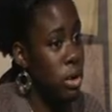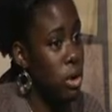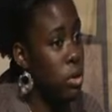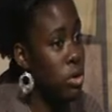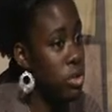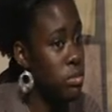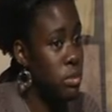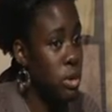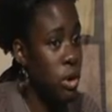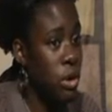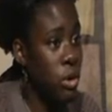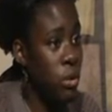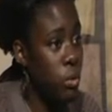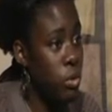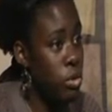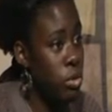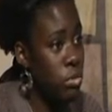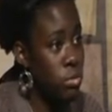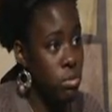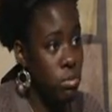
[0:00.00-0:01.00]
be our ultimate goal
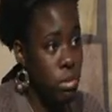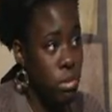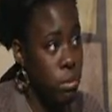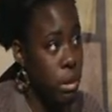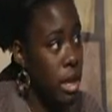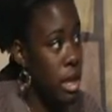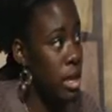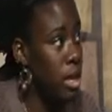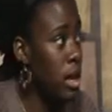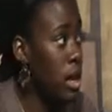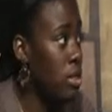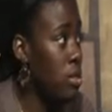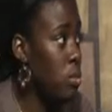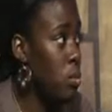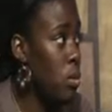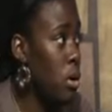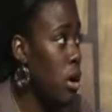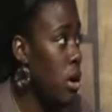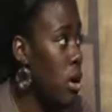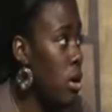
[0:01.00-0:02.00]
with the painting on
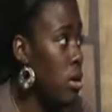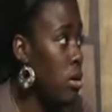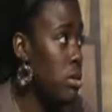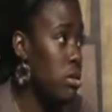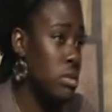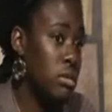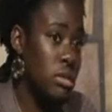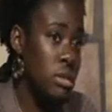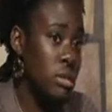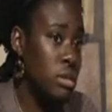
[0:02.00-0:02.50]
the wall,